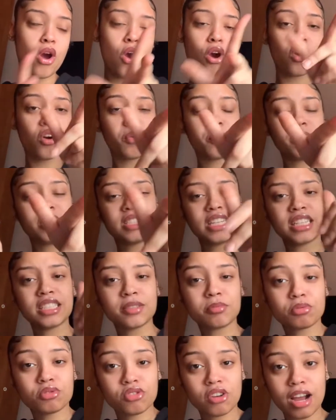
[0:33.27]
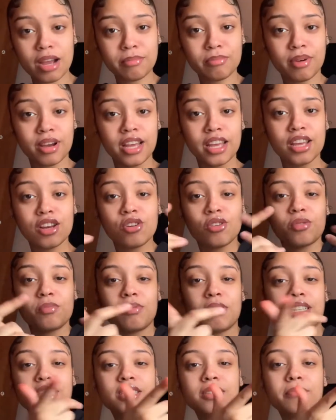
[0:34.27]
go press that subscribe button. Go
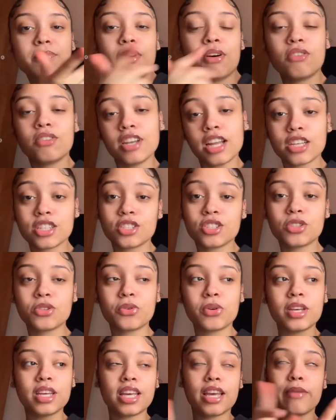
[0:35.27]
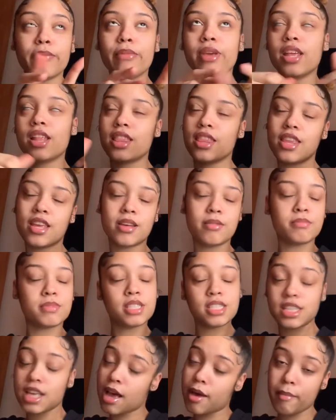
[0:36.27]
press the bell next to it. Give me a
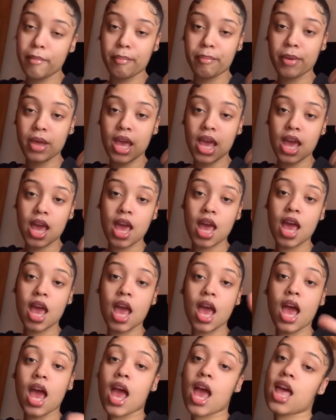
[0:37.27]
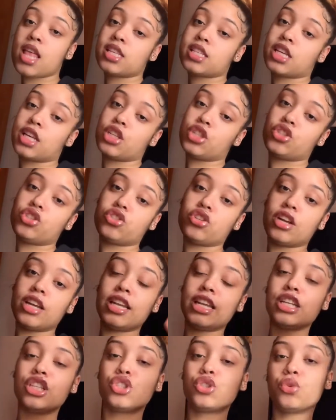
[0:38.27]
thumbs up. Let's get
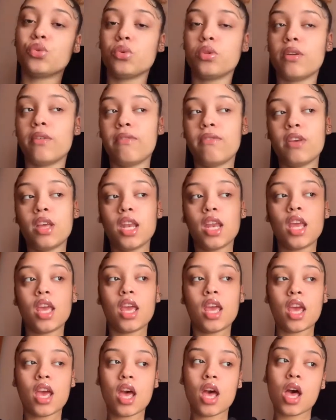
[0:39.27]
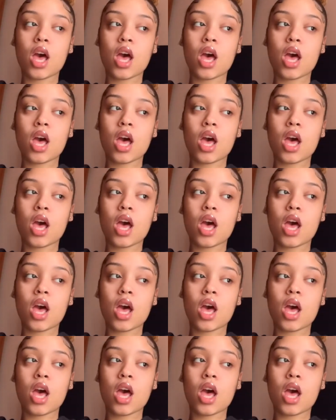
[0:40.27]
straight into the video.